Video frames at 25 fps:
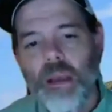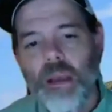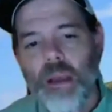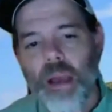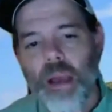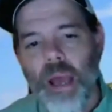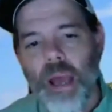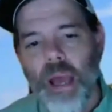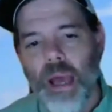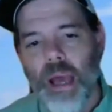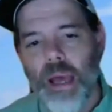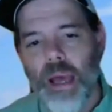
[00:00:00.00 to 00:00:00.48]

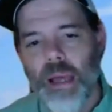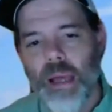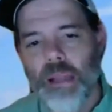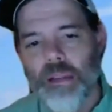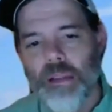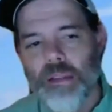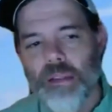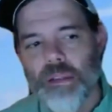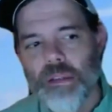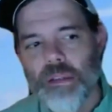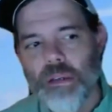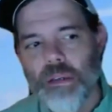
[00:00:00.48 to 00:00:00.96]

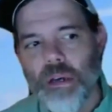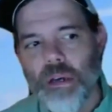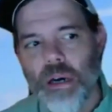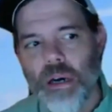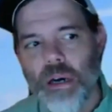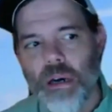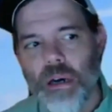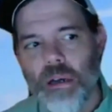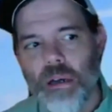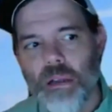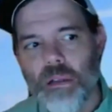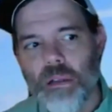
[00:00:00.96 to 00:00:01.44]
And
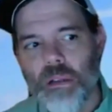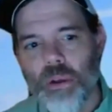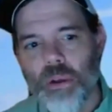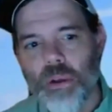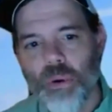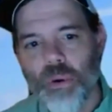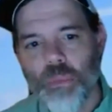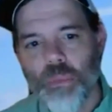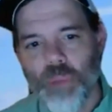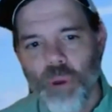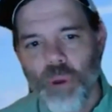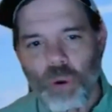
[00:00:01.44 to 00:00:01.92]

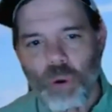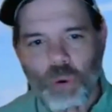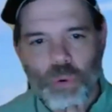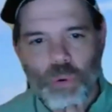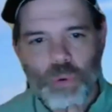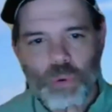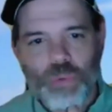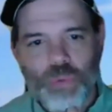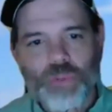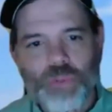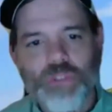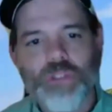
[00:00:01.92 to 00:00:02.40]
lo and
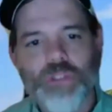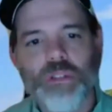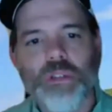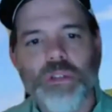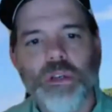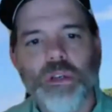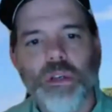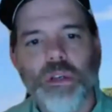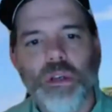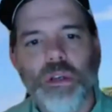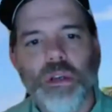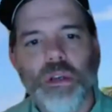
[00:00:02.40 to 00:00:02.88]
behold,
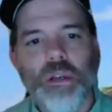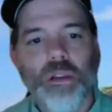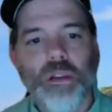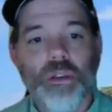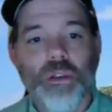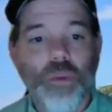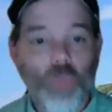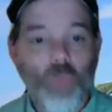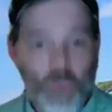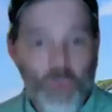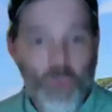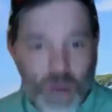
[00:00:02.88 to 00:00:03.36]

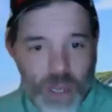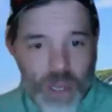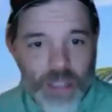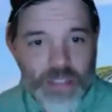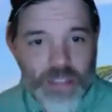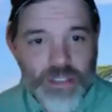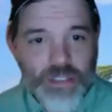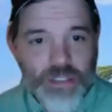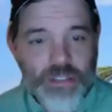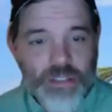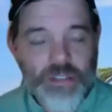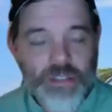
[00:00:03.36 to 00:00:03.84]
there
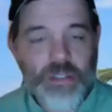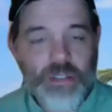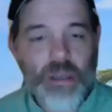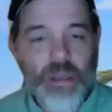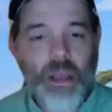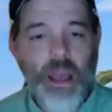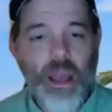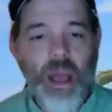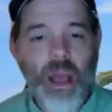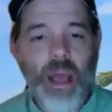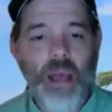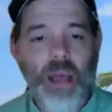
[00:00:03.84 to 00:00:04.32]
was,
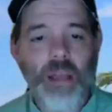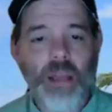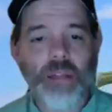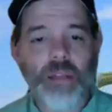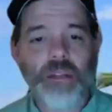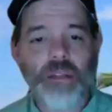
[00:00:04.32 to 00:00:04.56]
and